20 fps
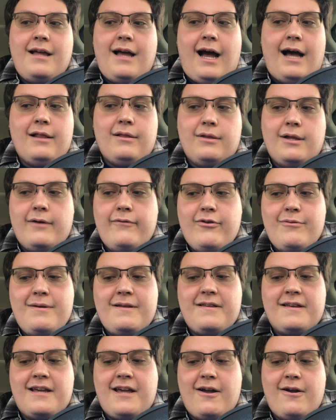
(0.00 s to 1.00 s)
I love him
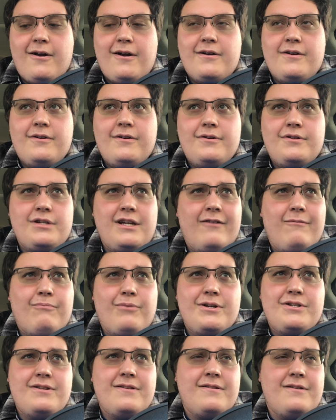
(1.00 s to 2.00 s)
as a character. Jeff
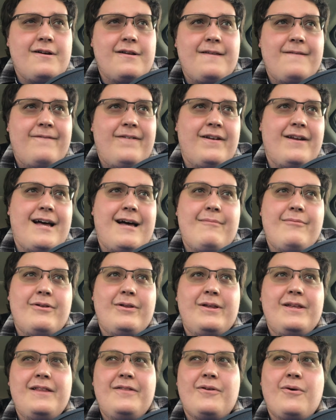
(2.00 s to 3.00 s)
Bridges does it
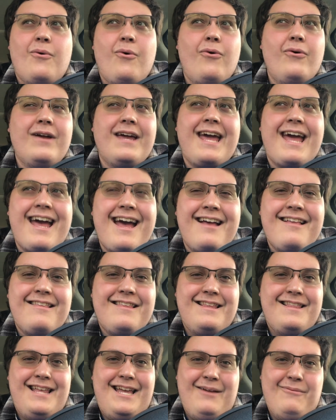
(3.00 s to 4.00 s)
phenomenally. The whole cast
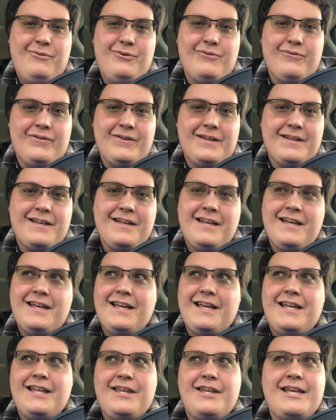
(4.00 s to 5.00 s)
in that movie.
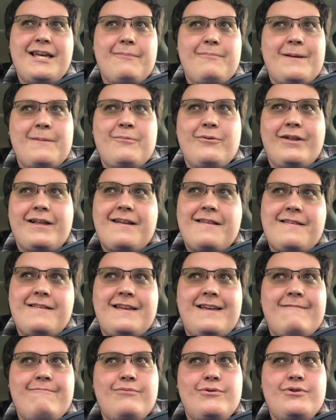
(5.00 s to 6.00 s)
You get people like
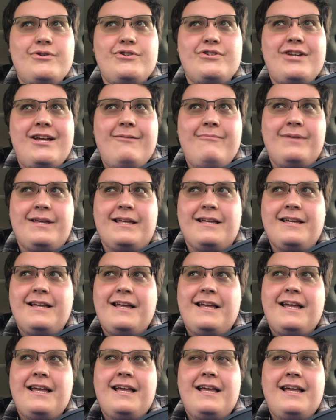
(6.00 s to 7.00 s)
Steve Buscemi.
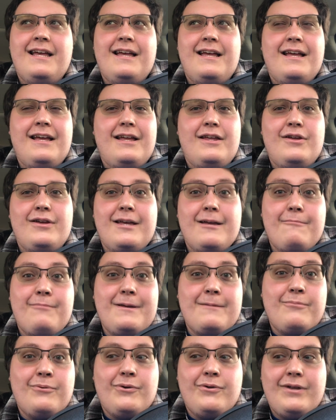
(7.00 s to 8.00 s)
You get
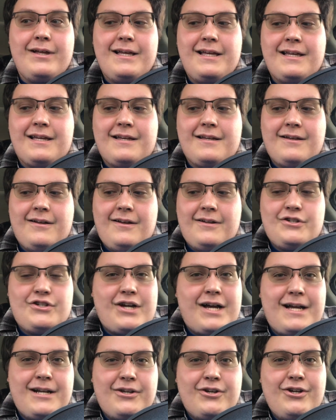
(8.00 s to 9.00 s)
people like
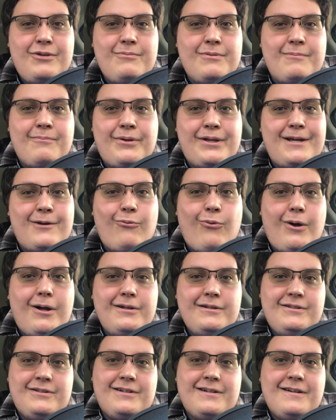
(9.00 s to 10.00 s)
John Goodman playing
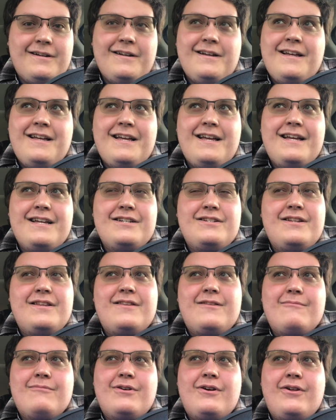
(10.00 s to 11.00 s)
Walter. Just
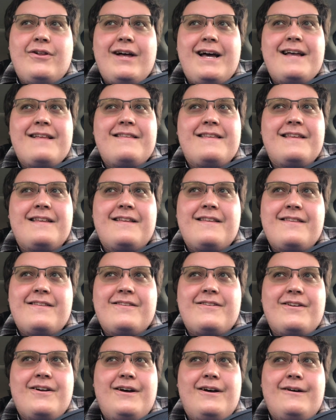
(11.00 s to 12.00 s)
some classic
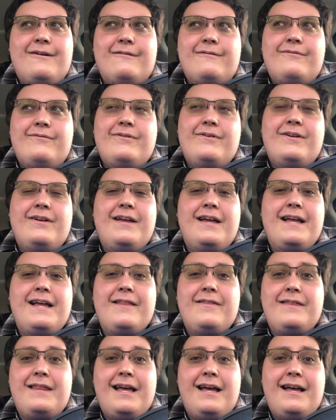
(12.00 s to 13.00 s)
stuff
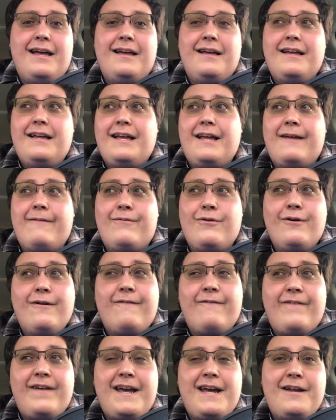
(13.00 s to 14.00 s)
that if you're a
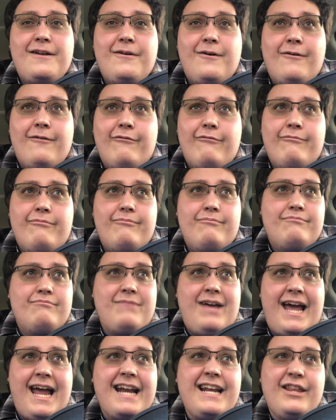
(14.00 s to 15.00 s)
fan of
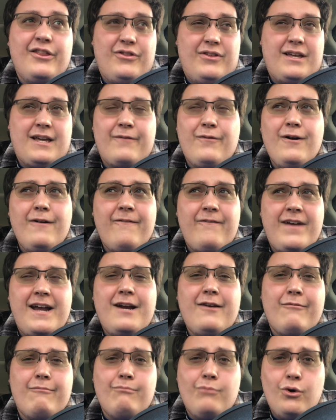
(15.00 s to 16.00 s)
anything, if you're a
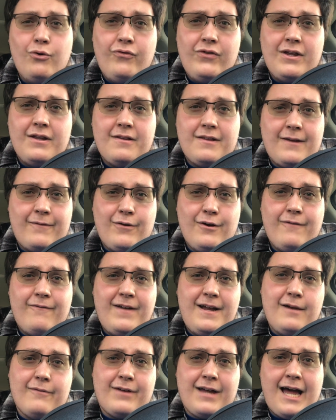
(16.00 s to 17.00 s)
fan of movies, if you're a
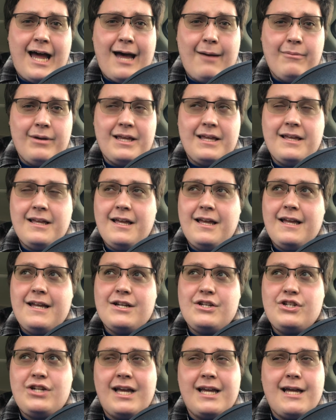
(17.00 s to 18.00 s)
fan of comedy,
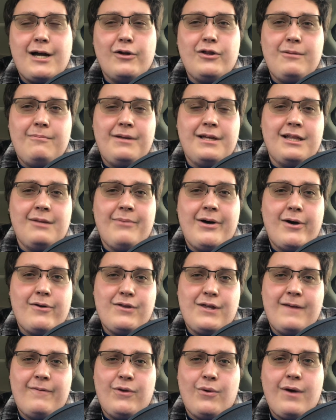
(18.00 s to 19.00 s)
check out The Big
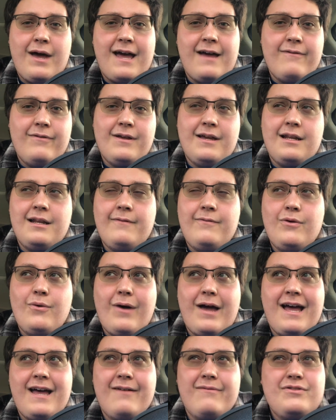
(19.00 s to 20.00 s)
Lebowski if you haven't, and if you
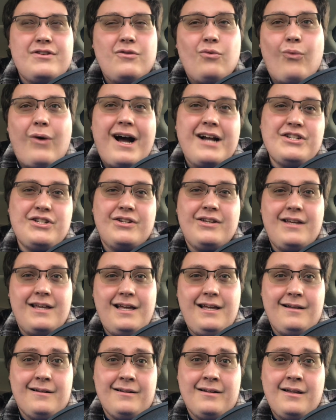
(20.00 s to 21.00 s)
have, just watch it
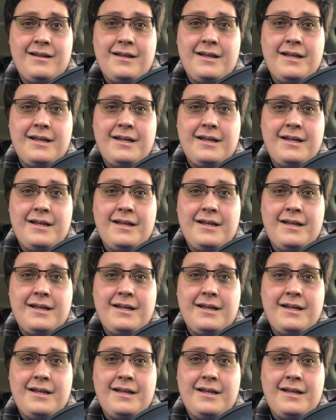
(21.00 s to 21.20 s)
again.